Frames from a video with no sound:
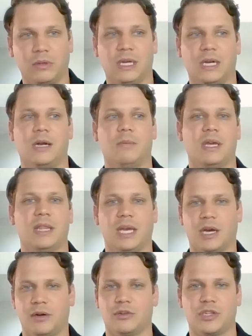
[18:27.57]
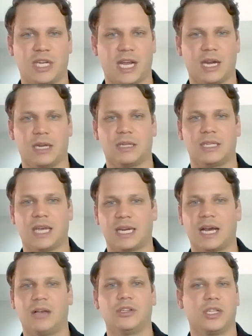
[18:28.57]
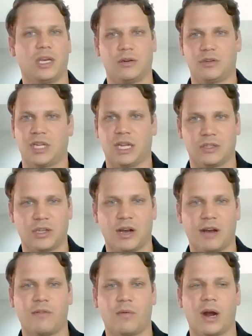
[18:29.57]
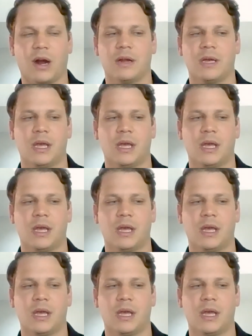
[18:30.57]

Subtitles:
And they understand technology, they understand software.